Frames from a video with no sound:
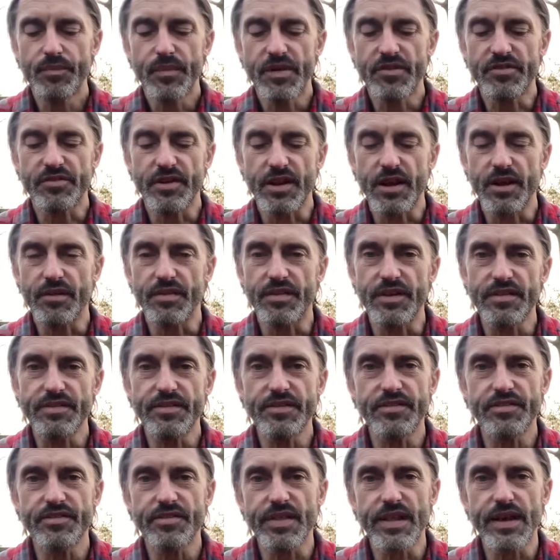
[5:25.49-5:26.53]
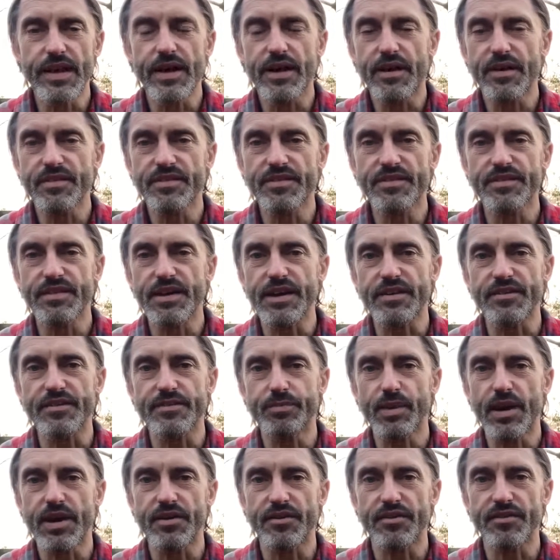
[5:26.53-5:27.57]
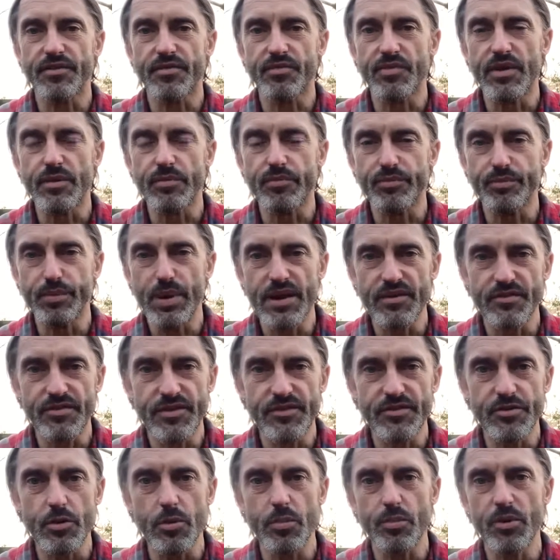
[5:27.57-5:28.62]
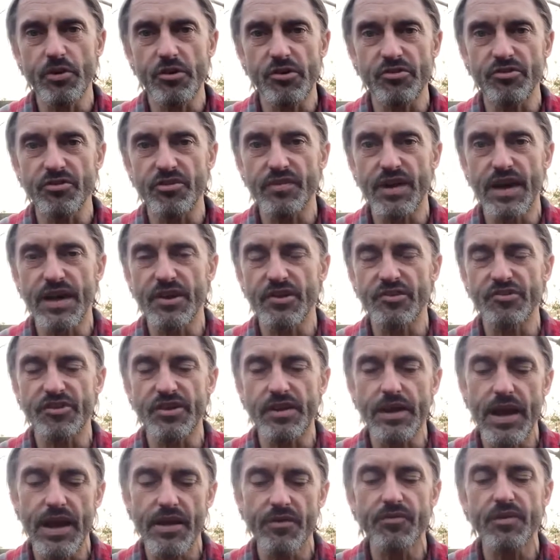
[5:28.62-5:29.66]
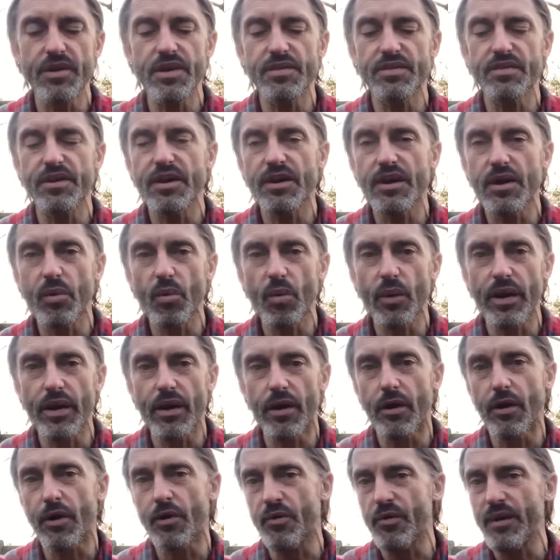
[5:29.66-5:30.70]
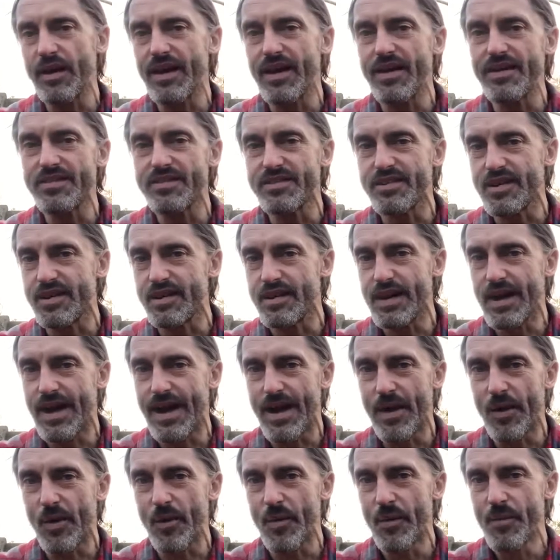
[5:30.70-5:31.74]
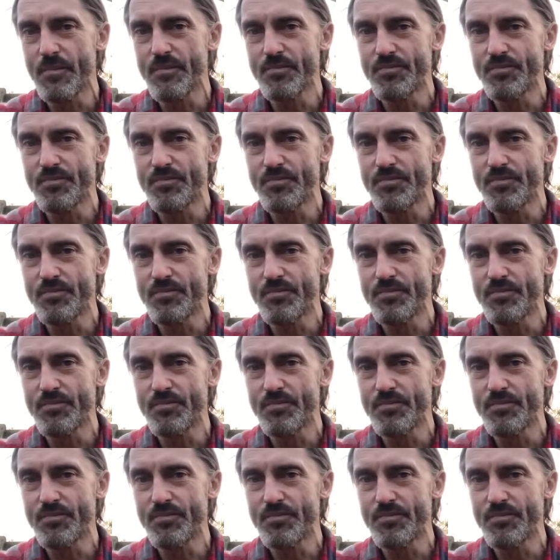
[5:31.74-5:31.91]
So this is the last six months of the pivotal push of energy. Everything that we are creating now